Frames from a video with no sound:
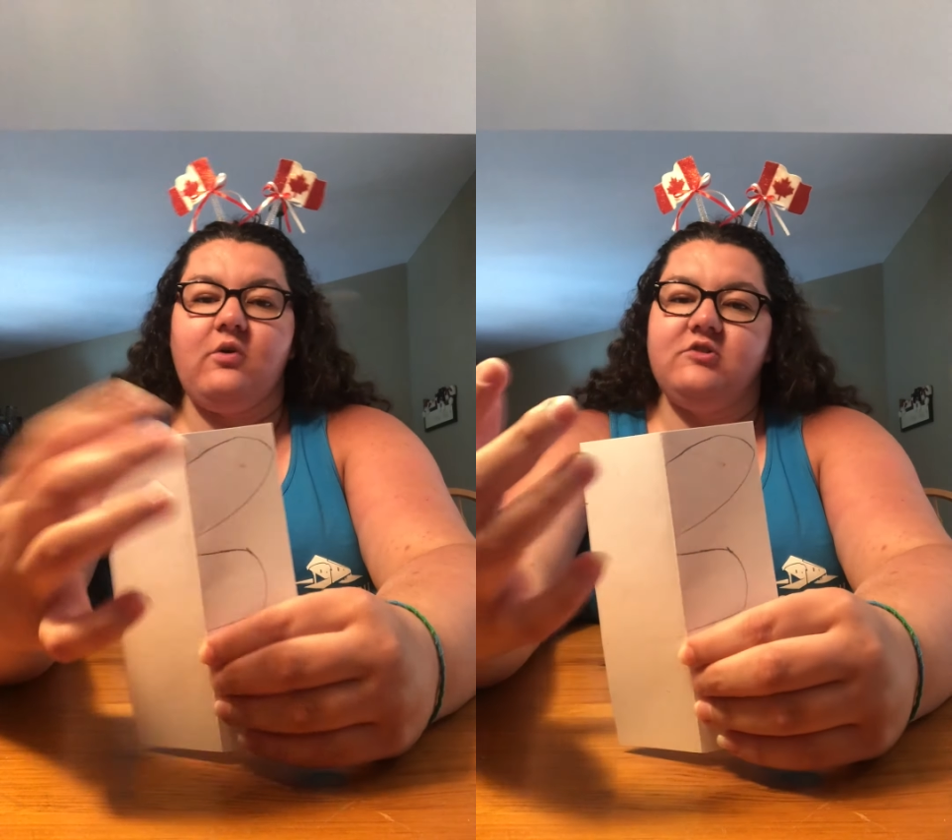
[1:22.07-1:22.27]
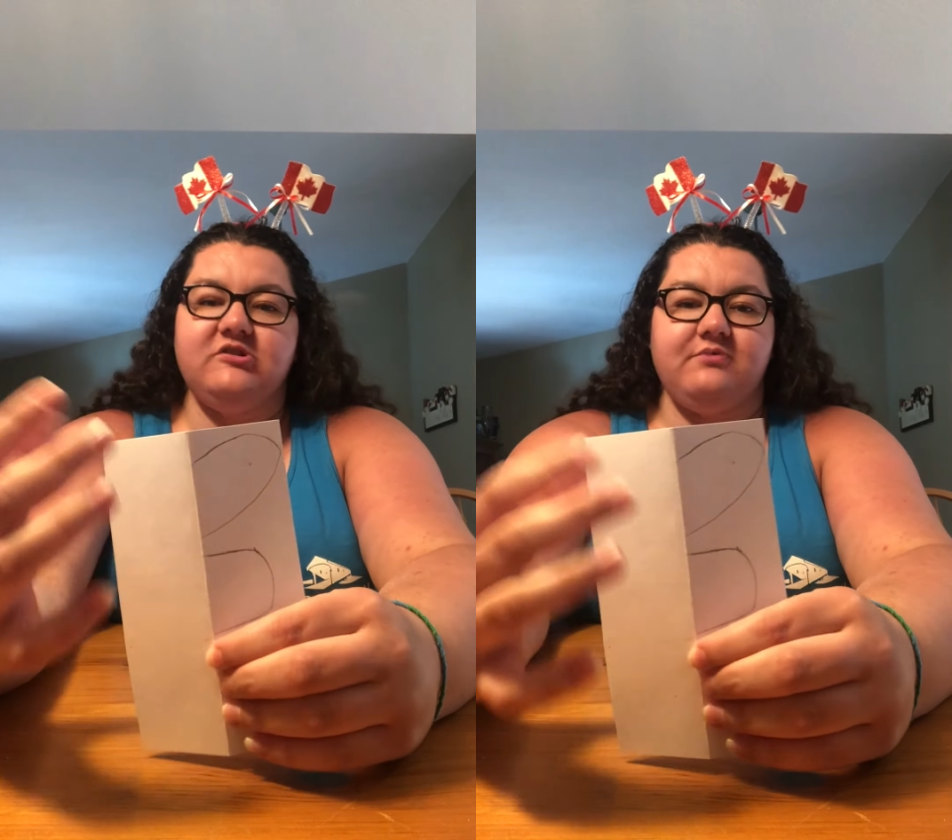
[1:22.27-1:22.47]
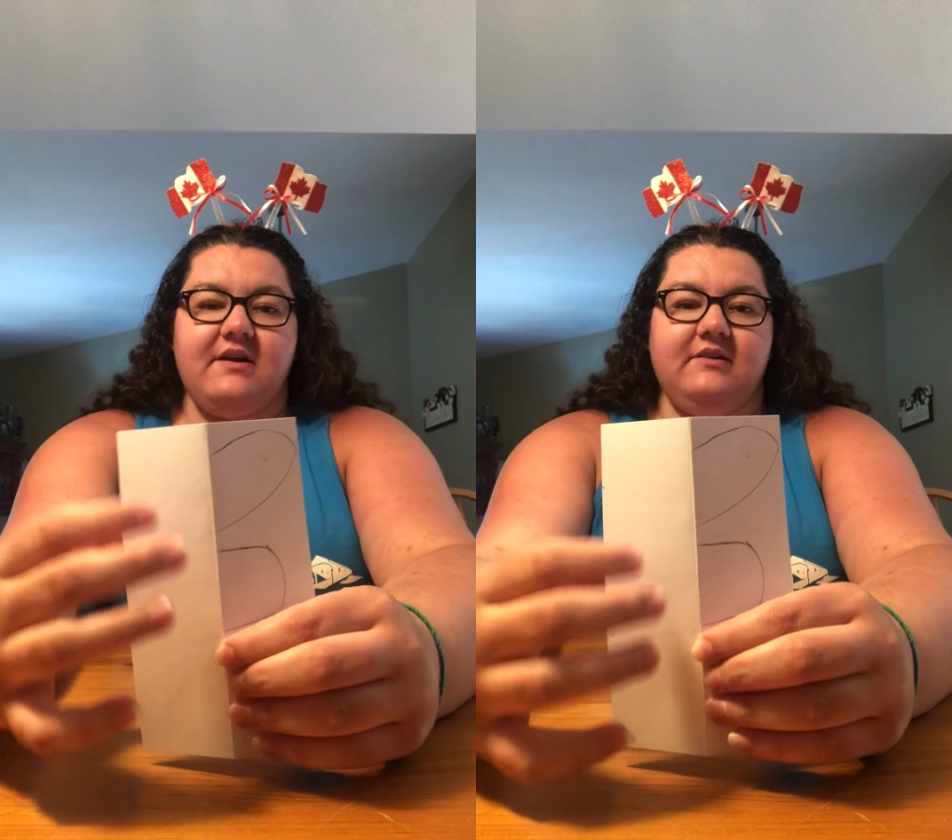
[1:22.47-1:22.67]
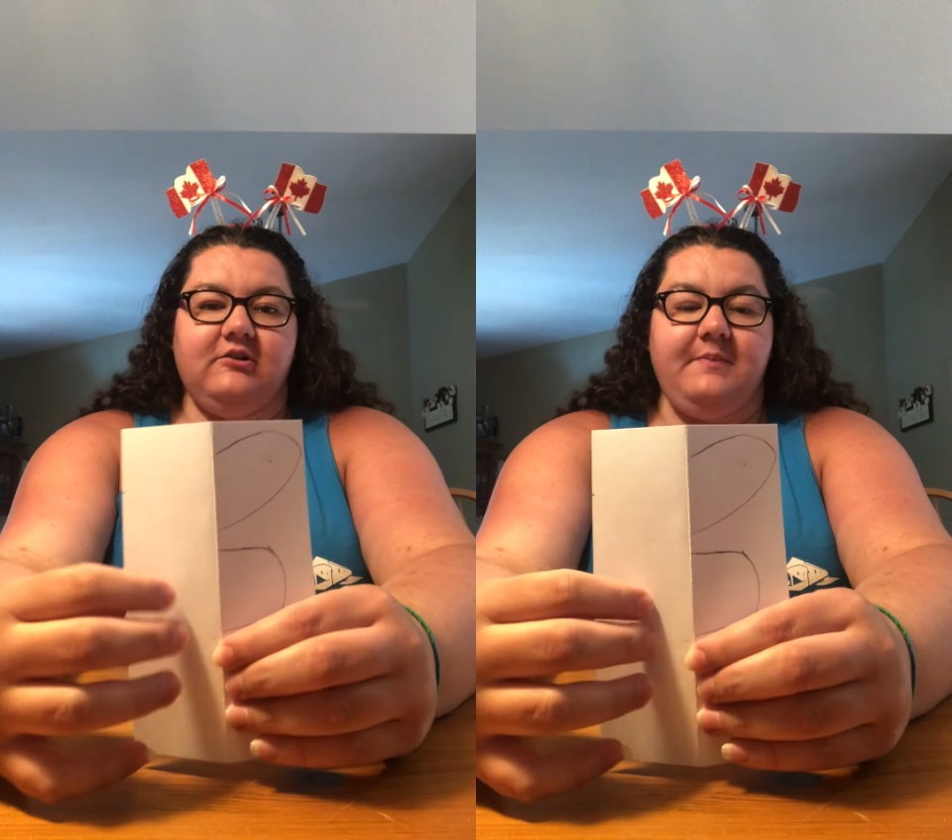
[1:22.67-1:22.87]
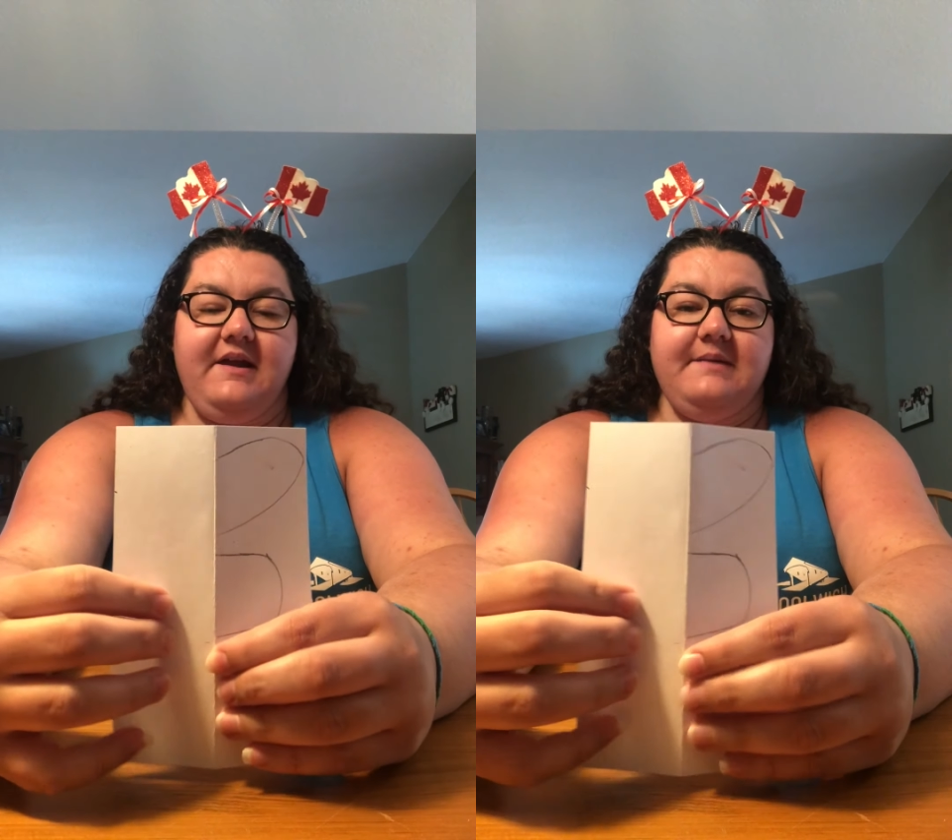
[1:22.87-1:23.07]
or just
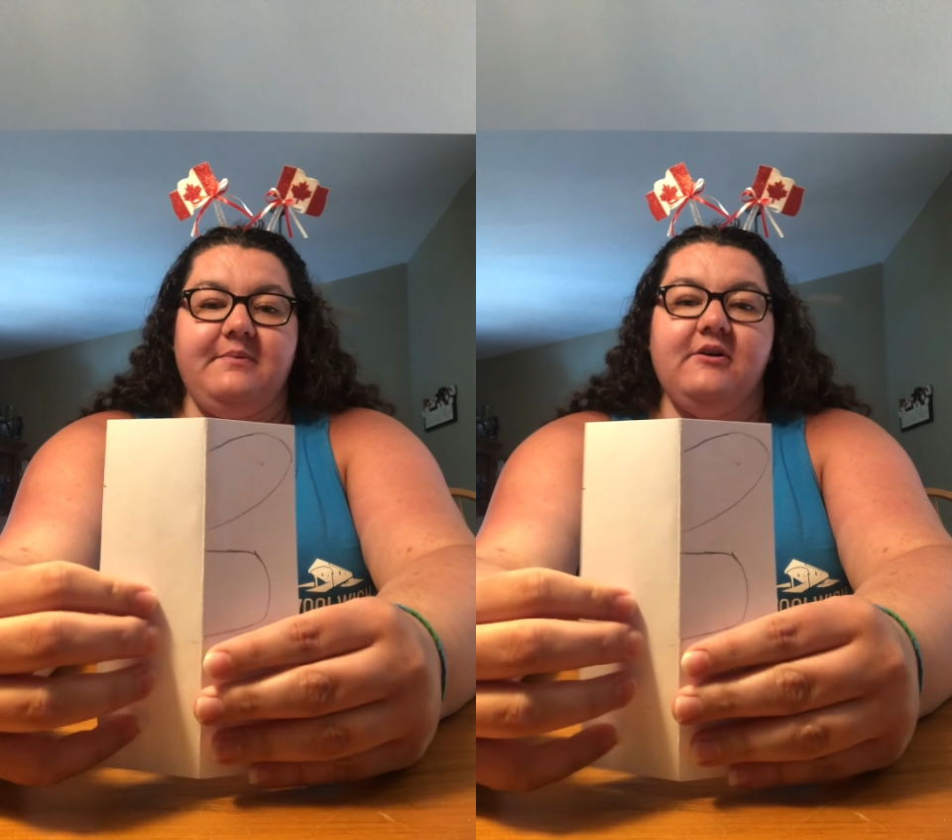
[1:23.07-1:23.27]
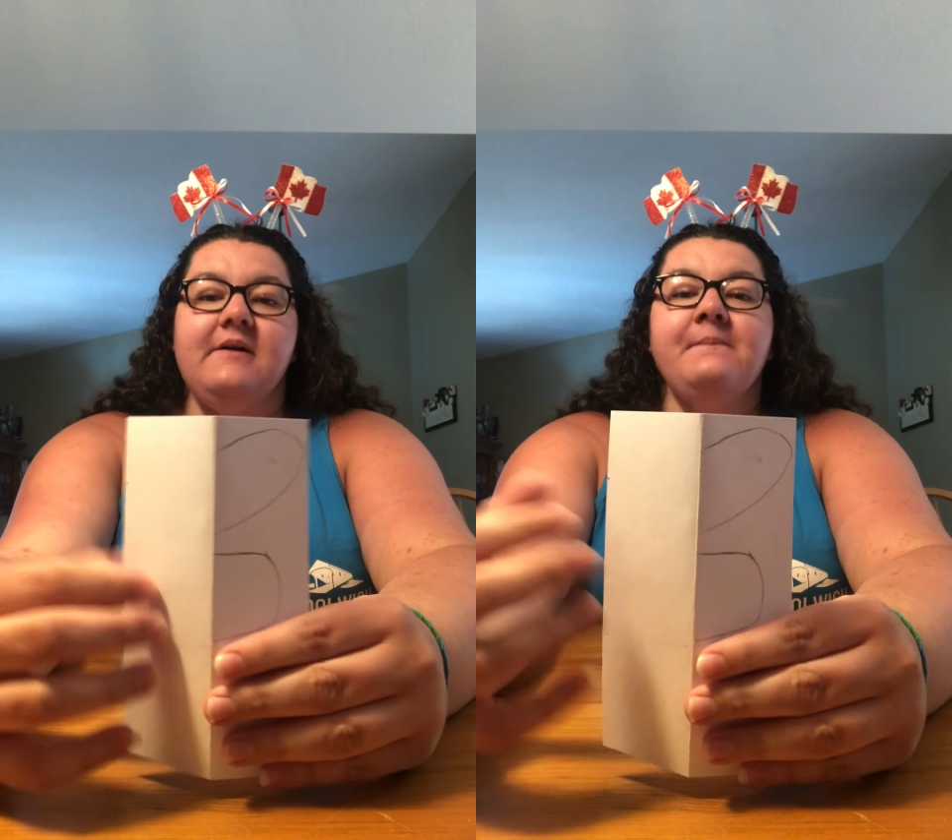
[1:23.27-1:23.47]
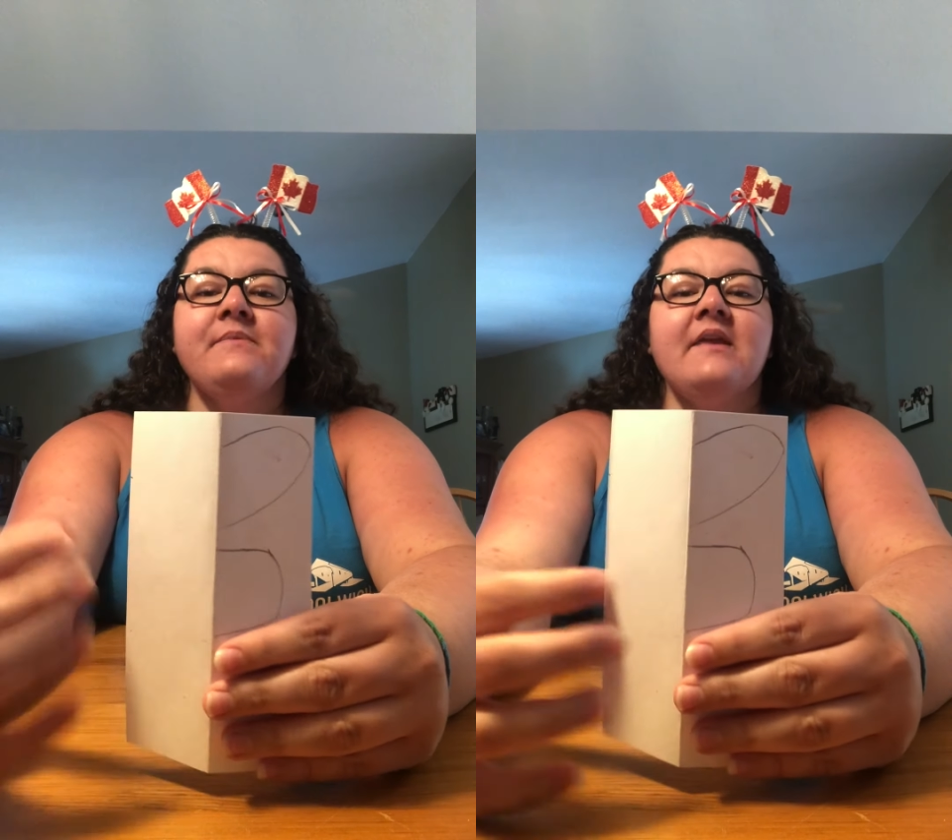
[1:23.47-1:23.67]
regular paper